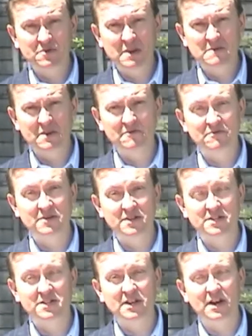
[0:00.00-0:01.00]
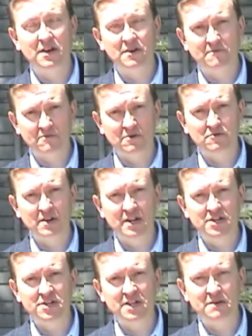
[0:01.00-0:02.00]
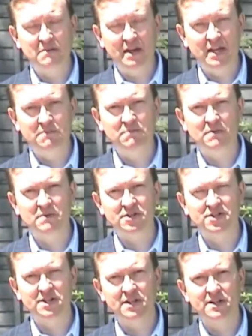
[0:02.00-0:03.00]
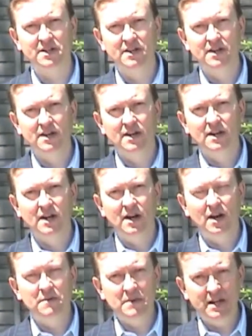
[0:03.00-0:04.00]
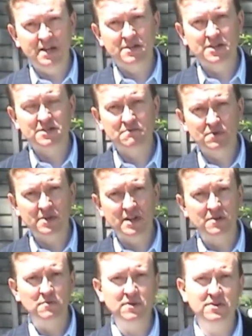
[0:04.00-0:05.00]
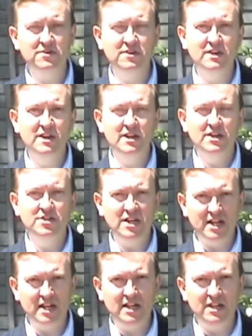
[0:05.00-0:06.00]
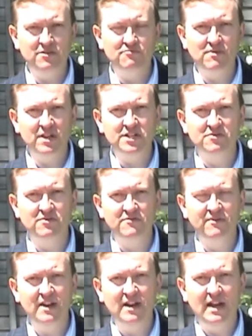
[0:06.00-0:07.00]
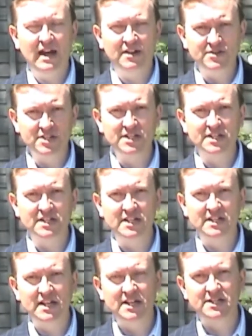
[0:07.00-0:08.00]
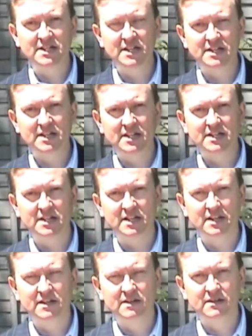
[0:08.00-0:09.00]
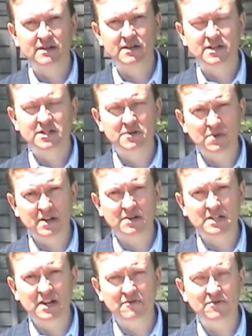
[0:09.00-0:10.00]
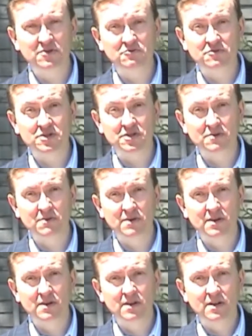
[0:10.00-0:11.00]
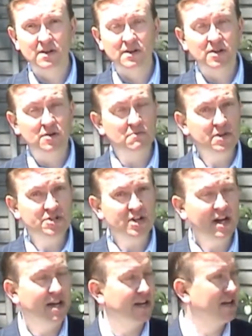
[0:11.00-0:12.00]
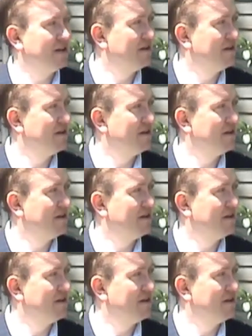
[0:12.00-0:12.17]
Graham Humphries and I'm from Grange ePublishing. I'm here this morning with Jack Heath, writer of How to Succeed at Internet Dating. So without any further ado, good morning Jack.